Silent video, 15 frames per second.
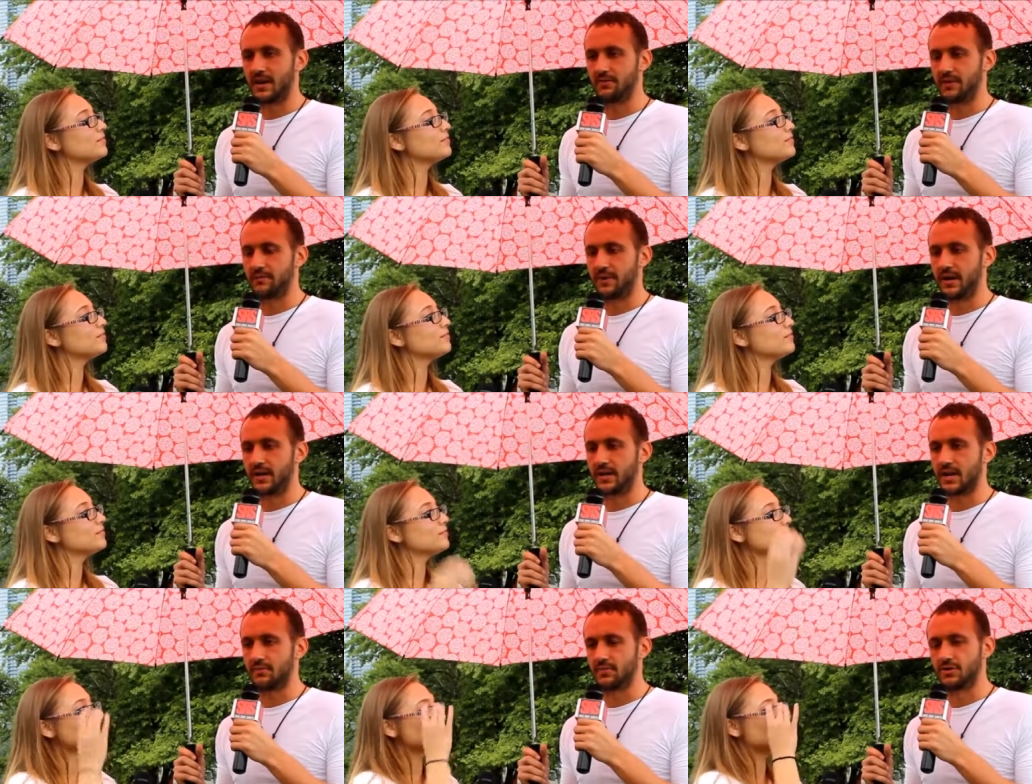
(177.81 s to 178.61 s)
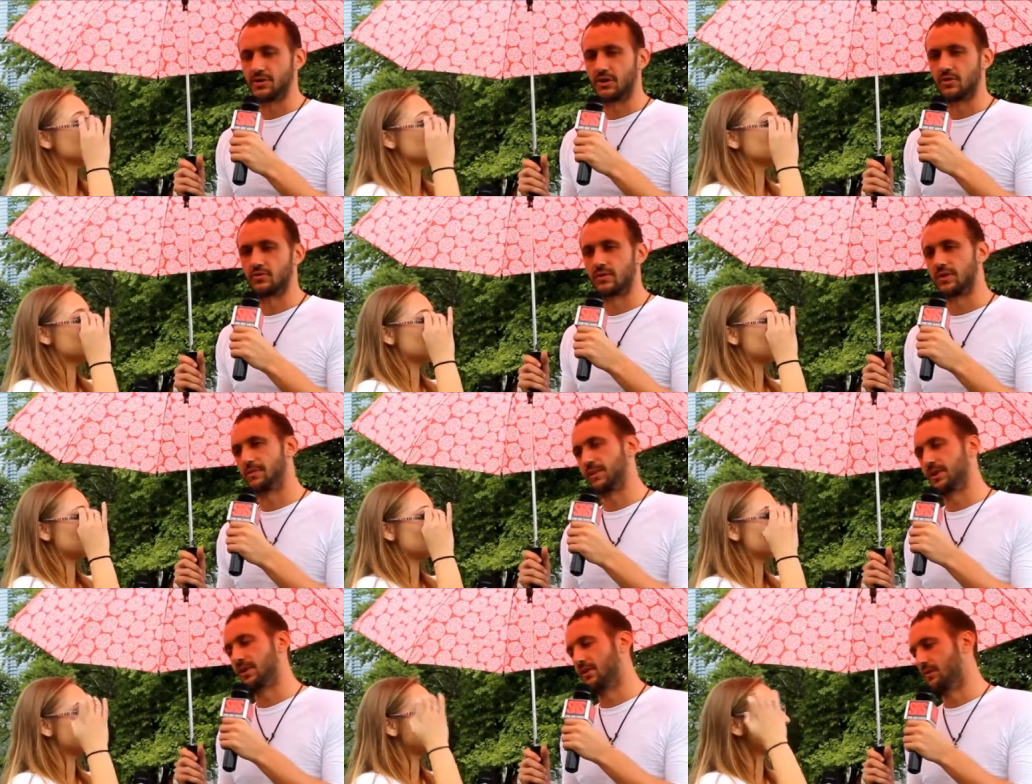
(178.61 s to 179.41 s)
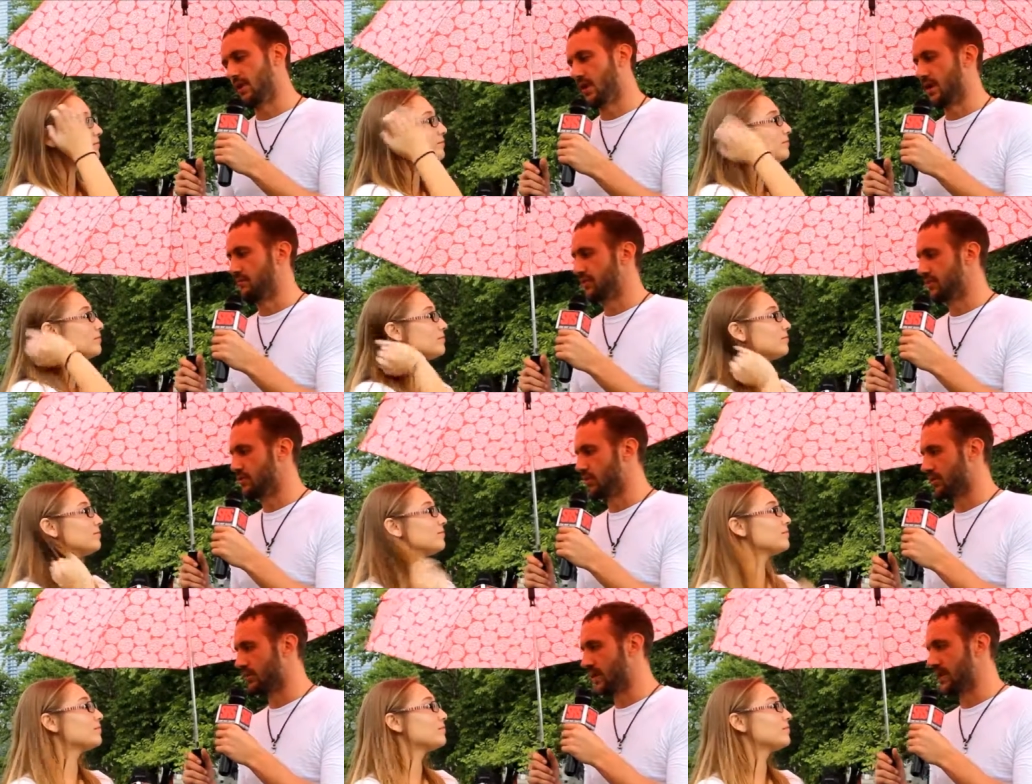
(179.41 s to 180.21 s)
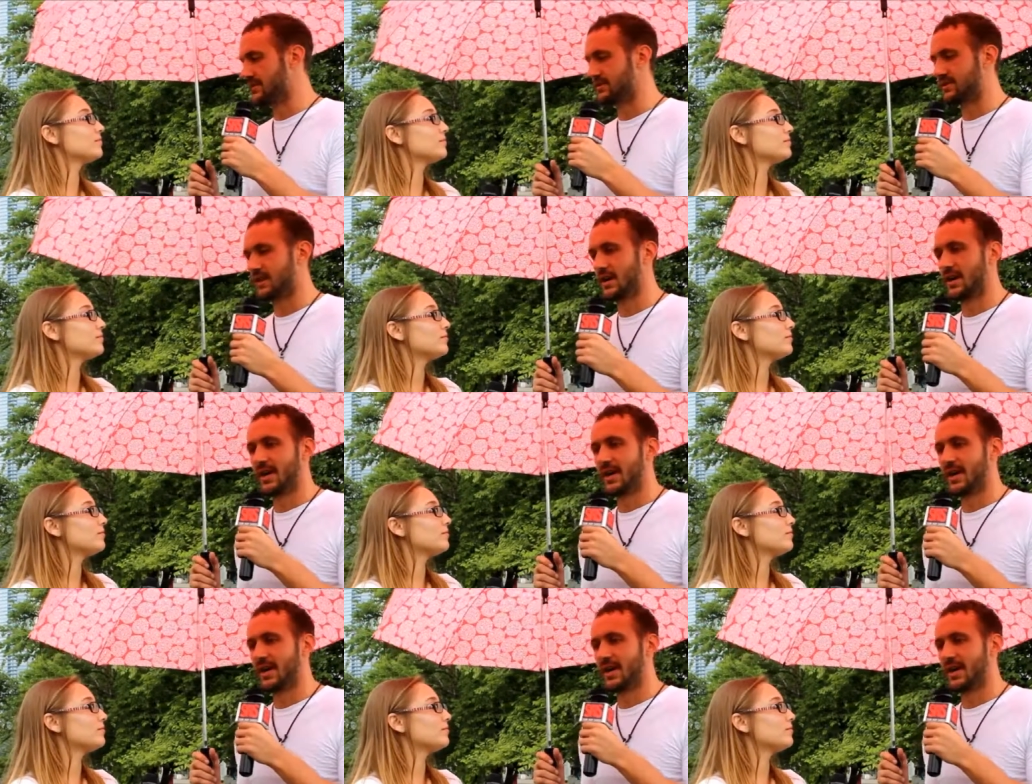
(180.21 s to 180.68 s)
Speaker 1: And we played a couple shows with him. We did a run up in the Northeast,